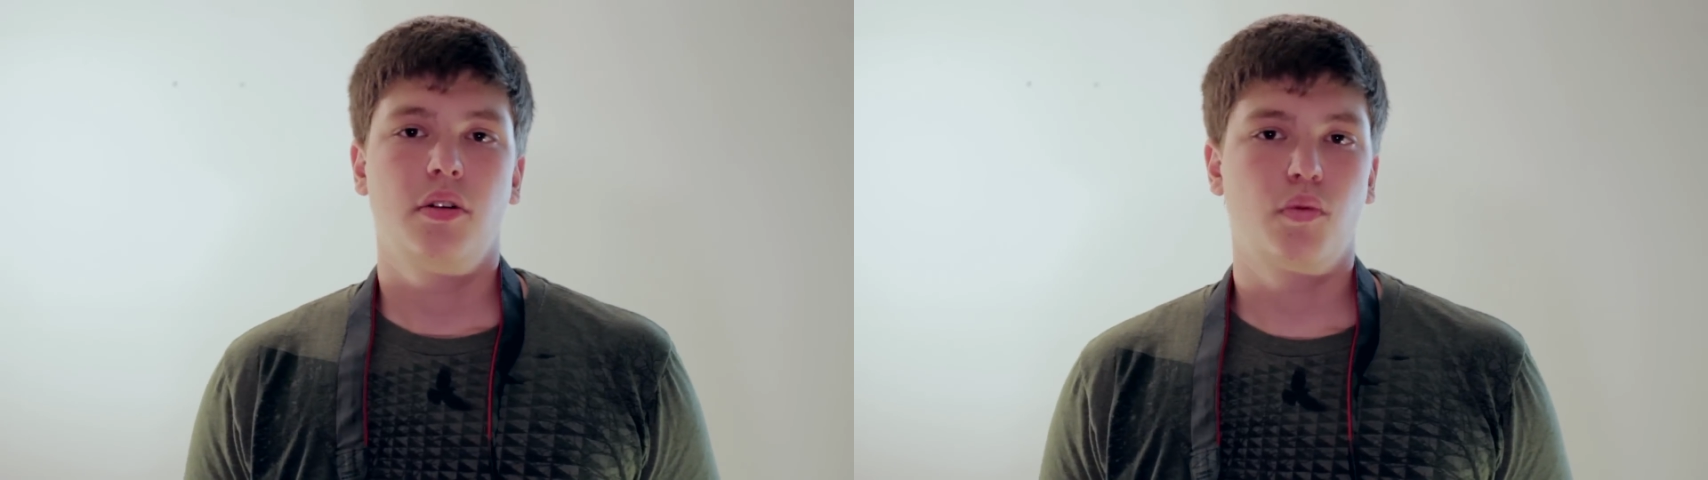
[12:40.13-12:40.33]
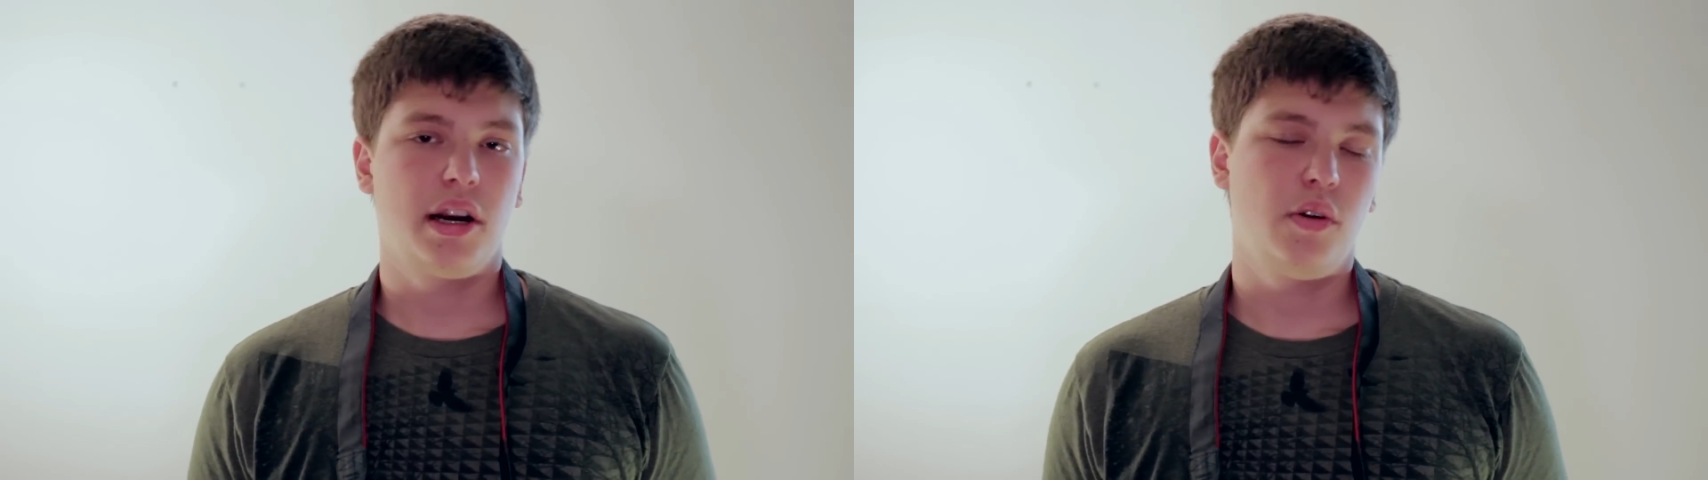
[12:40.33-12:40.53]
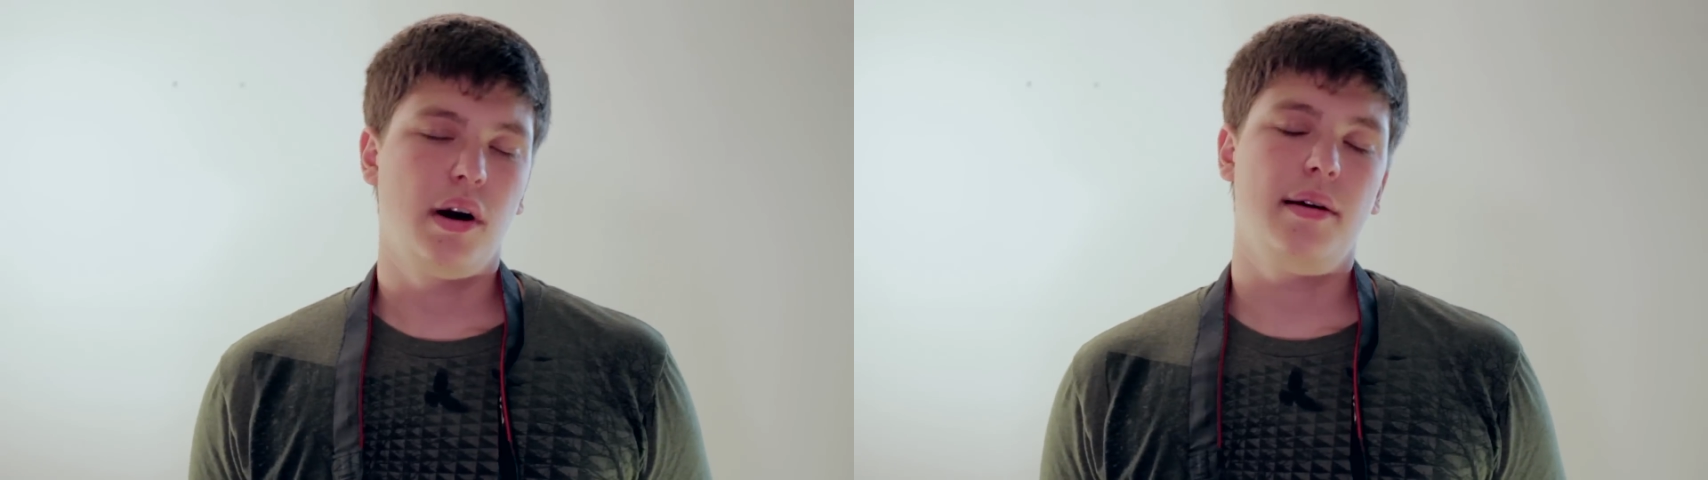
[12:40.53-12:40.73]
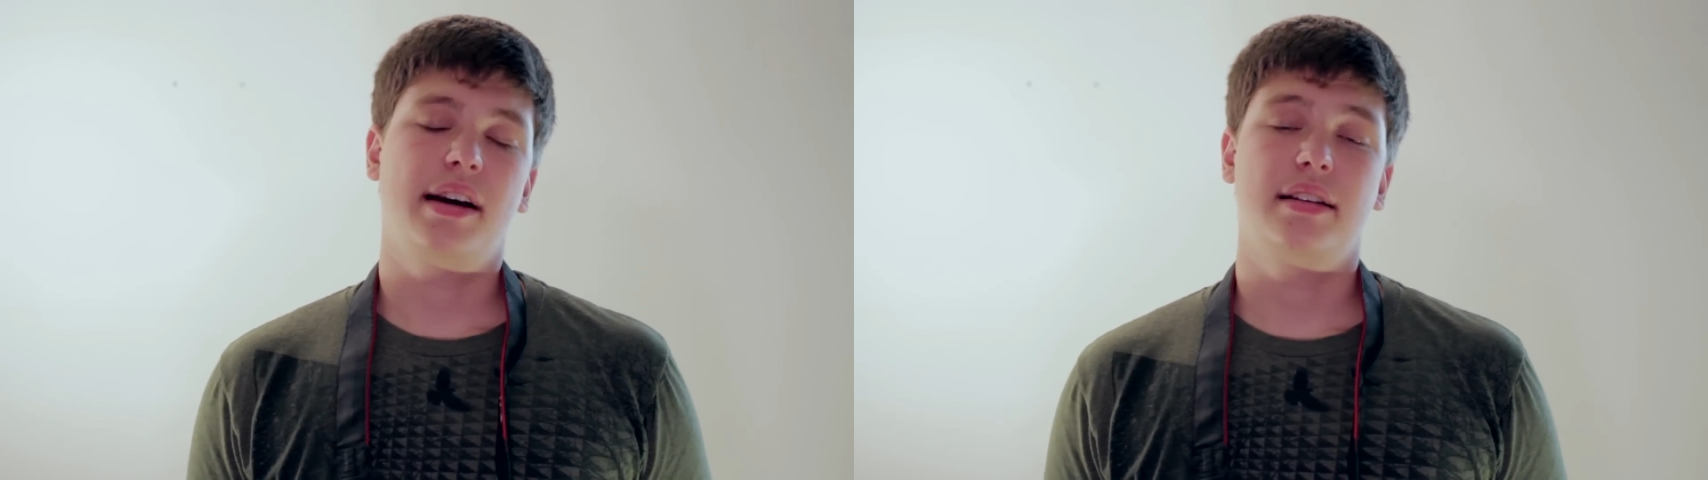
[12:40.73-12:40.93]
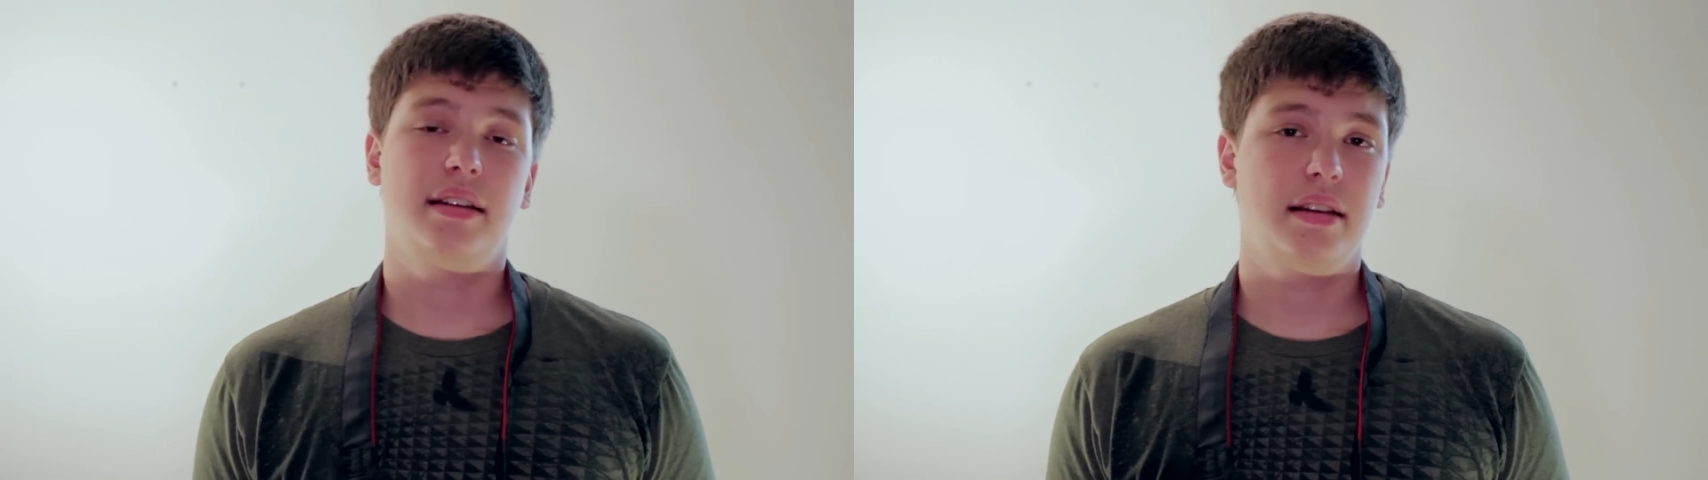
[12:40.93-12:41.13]
right away
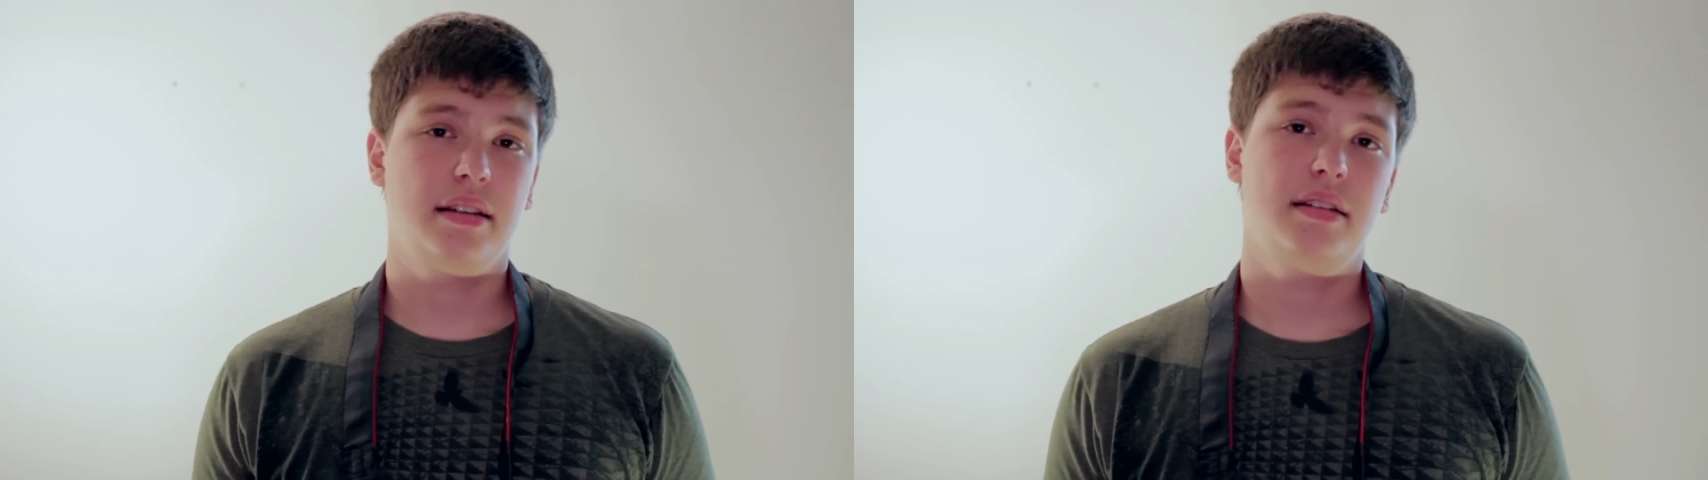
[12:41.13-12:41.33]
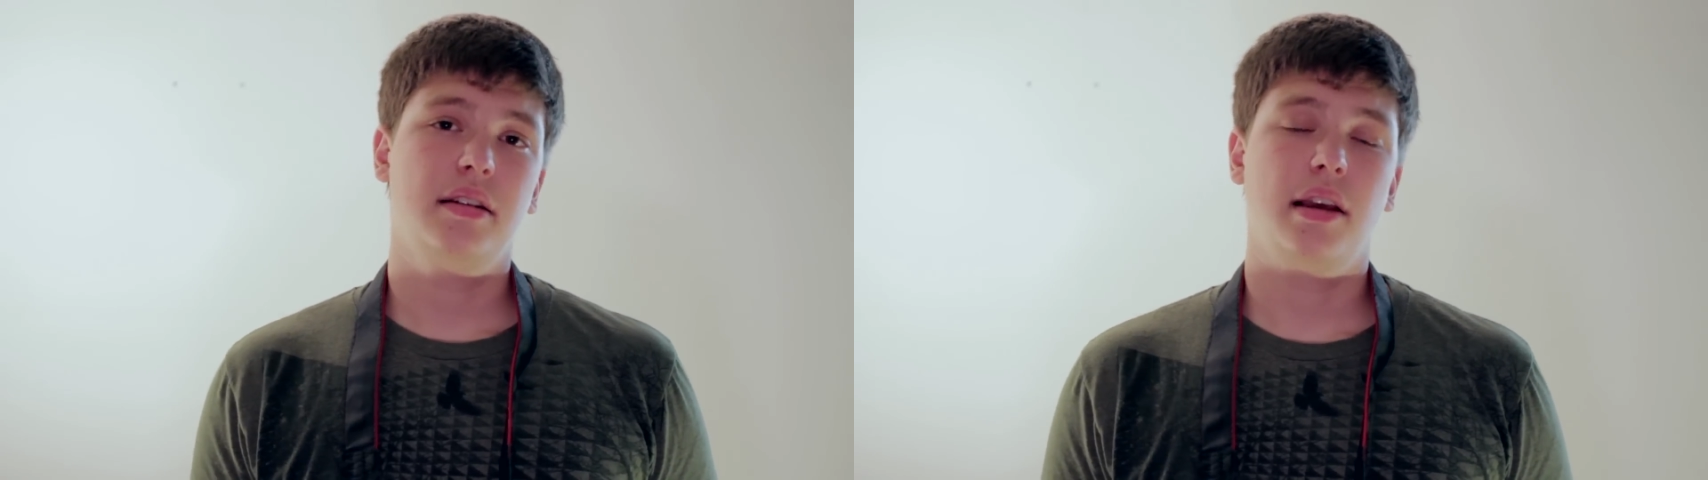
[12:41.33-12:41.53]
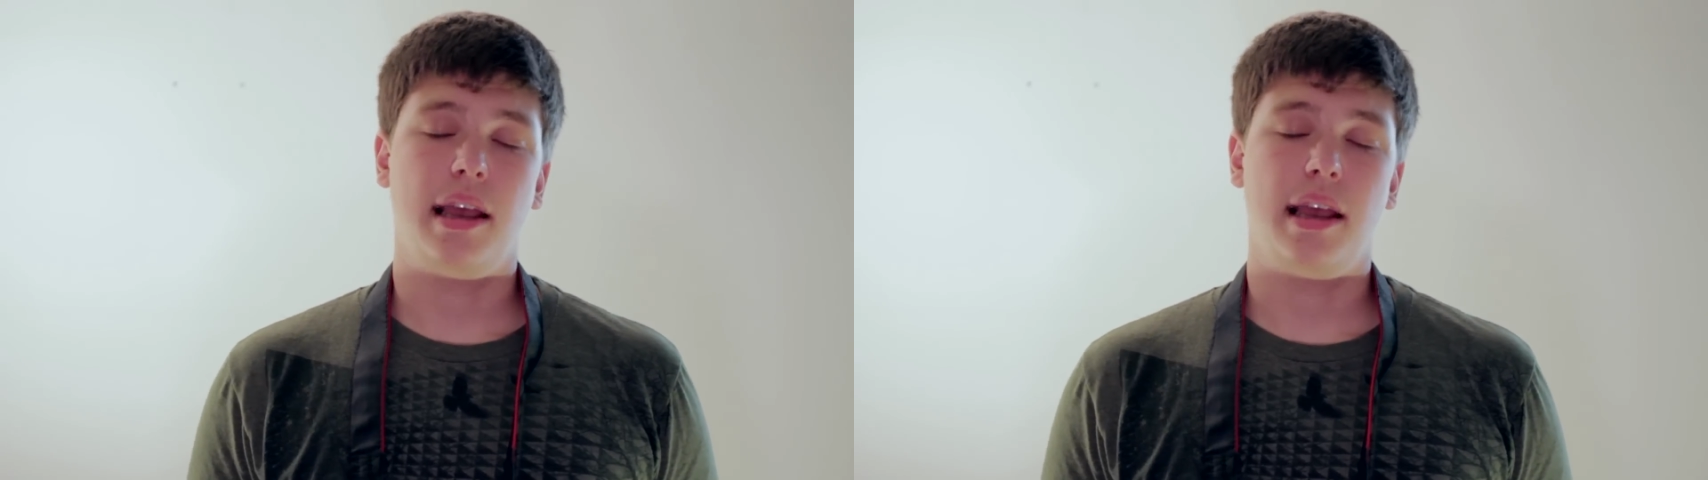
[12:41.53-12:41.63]
because it is